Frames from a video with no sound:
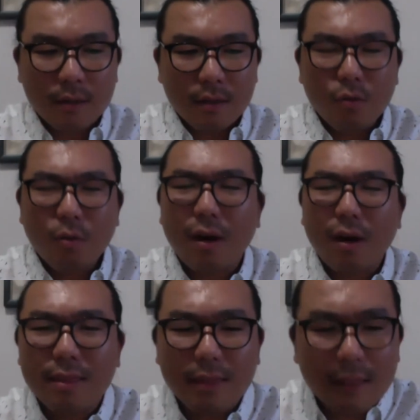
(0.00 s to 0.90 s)
You are
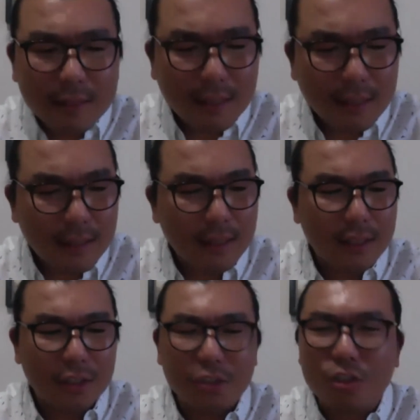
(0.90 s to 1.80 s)

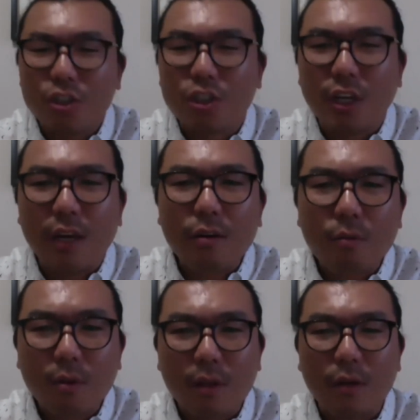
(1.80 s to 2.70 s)
authentically,
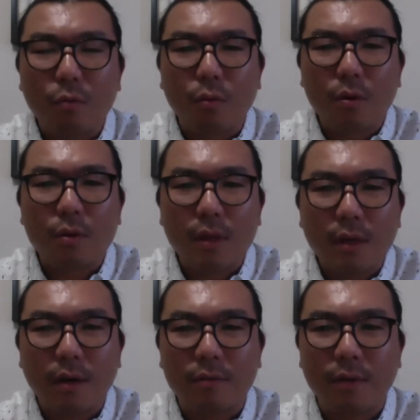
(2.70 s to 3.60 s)
genuinely worthy
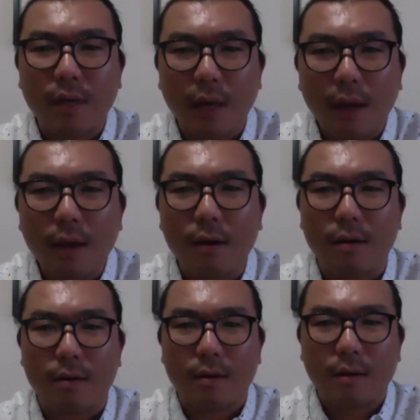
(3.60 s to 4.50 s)
of care.
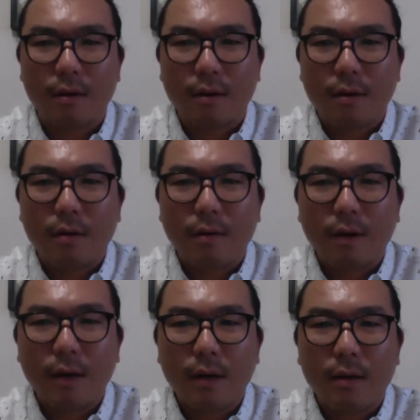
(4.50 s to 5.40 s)
Right?